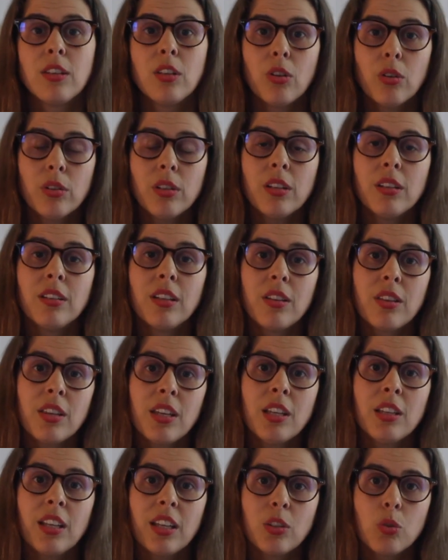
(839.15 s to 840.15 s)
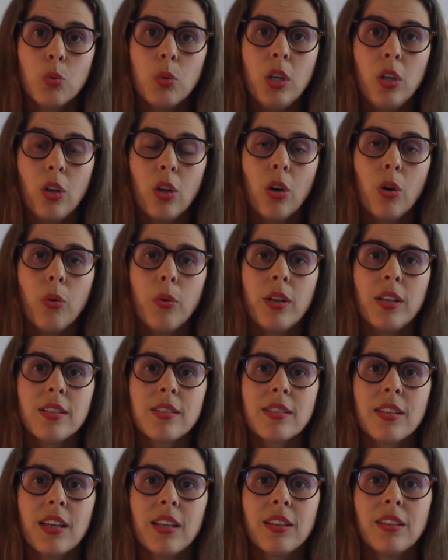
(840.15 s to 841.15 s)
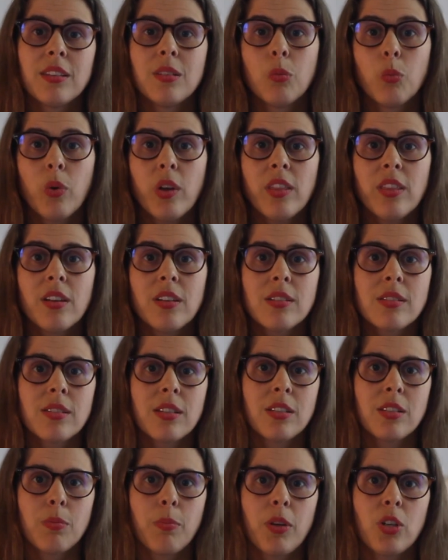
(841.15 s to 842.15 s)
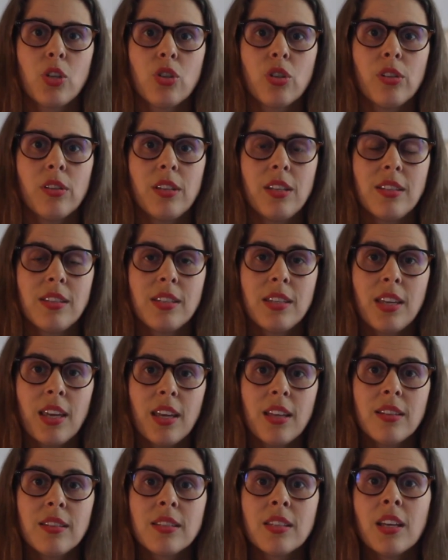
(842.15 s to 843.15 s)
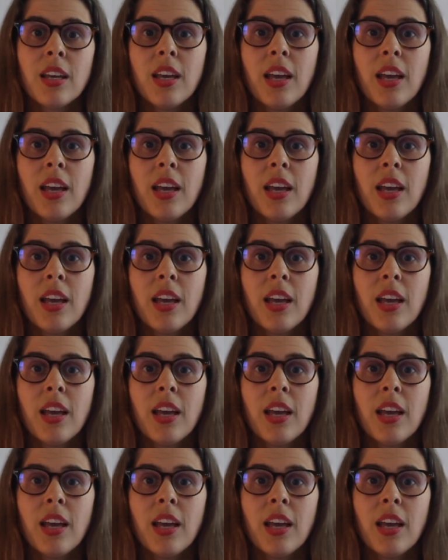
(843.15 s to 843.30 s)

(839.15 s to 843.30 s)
The thing that we know is that when there's a special needs kid,